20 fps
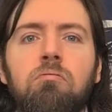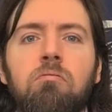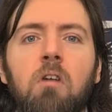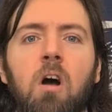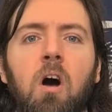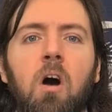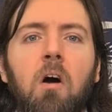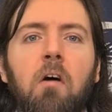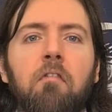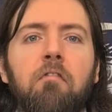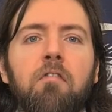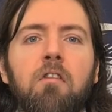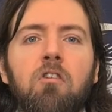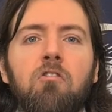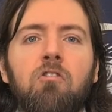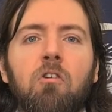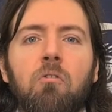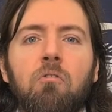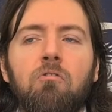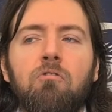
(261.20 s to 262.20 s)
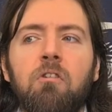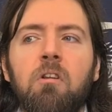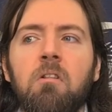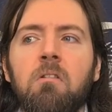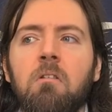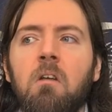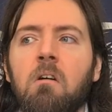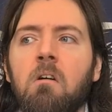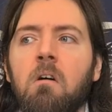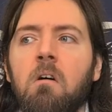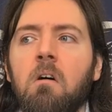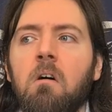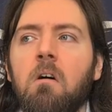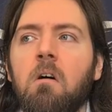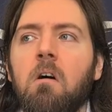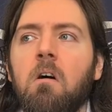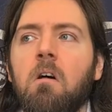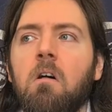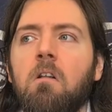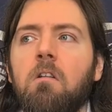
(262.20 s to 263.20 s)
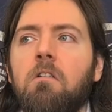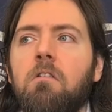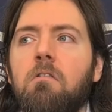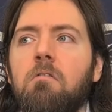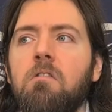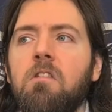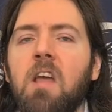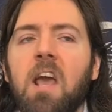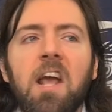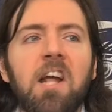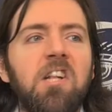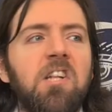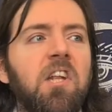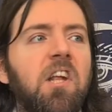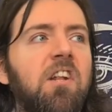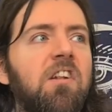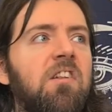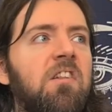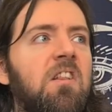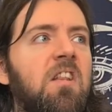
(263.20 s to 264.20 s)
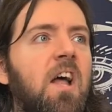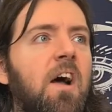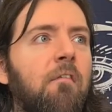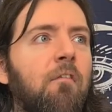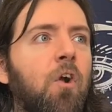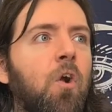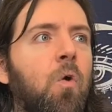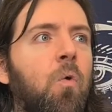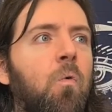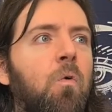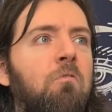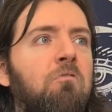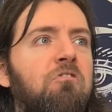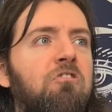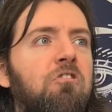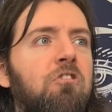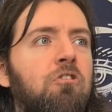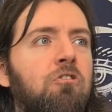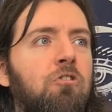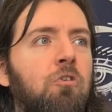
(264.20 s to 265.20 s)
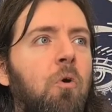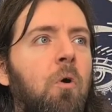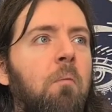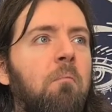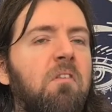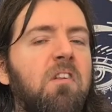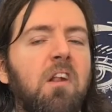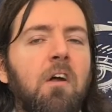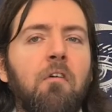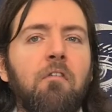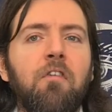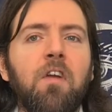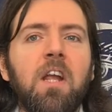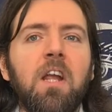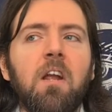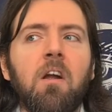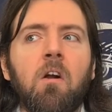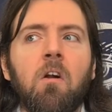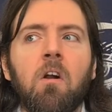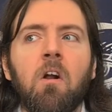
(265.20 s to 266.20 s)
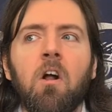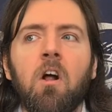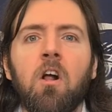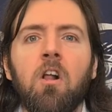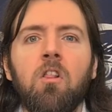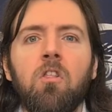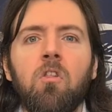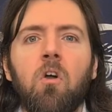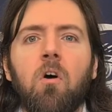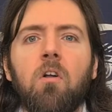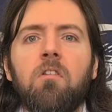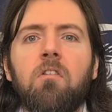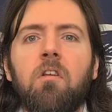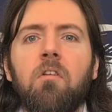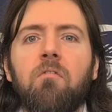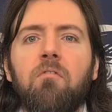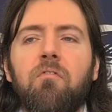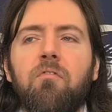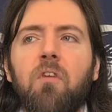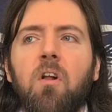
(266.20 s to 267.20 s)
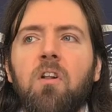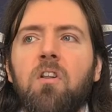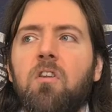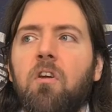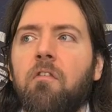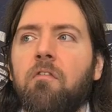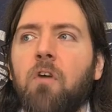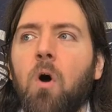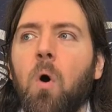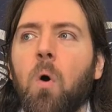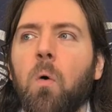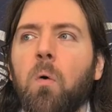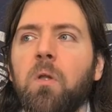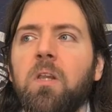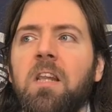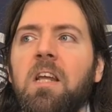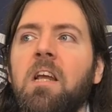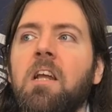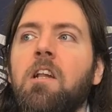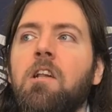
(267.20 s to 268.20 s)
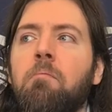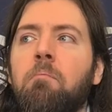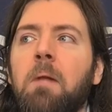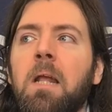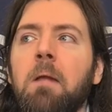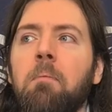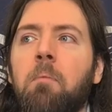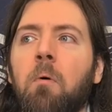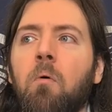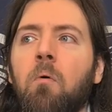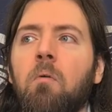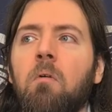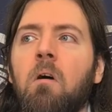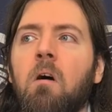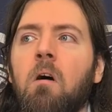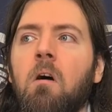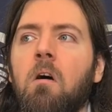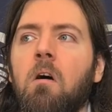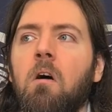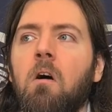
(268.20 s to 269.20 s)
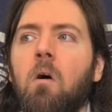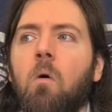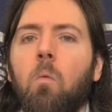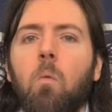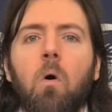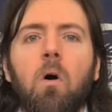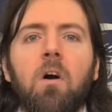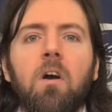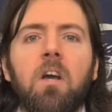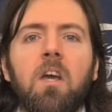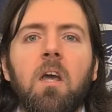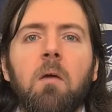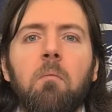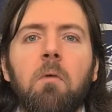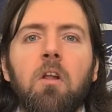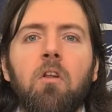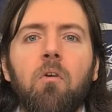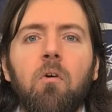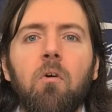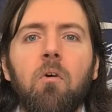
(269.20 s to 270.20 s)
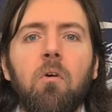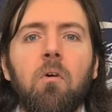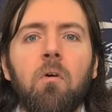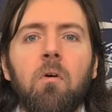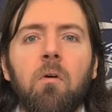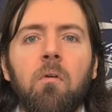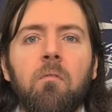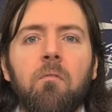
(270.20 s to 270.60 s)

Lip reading: Huffed the children. Nessie's never going to show himself here, not in front of all these people. What can we do?